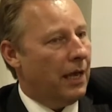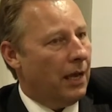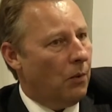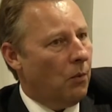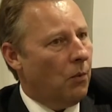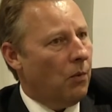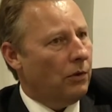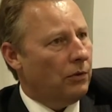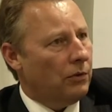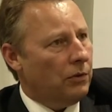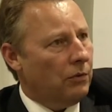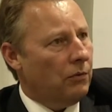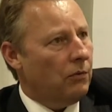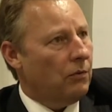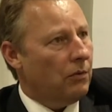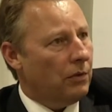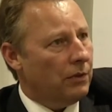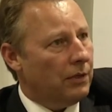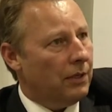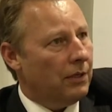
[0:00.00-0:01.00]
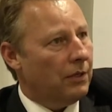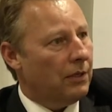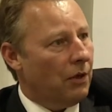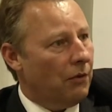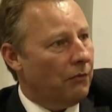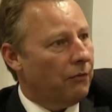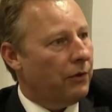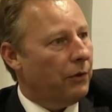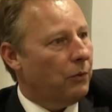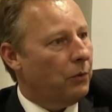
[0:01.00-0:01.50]
And we'll do, I think,
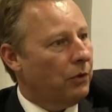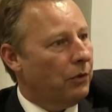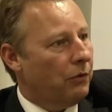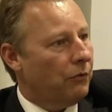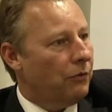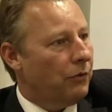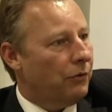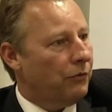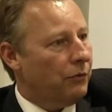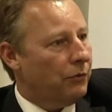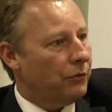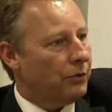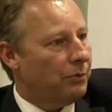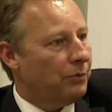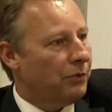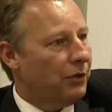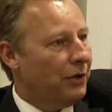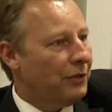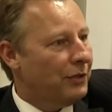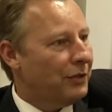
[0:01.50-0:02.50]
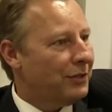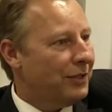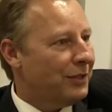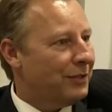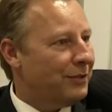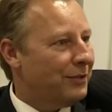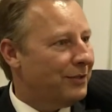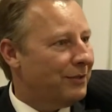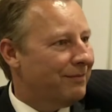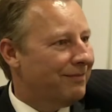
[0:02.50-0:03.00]
hopefully we'll look for a few surprises
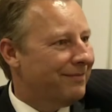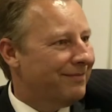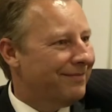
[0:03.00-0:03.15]
next year.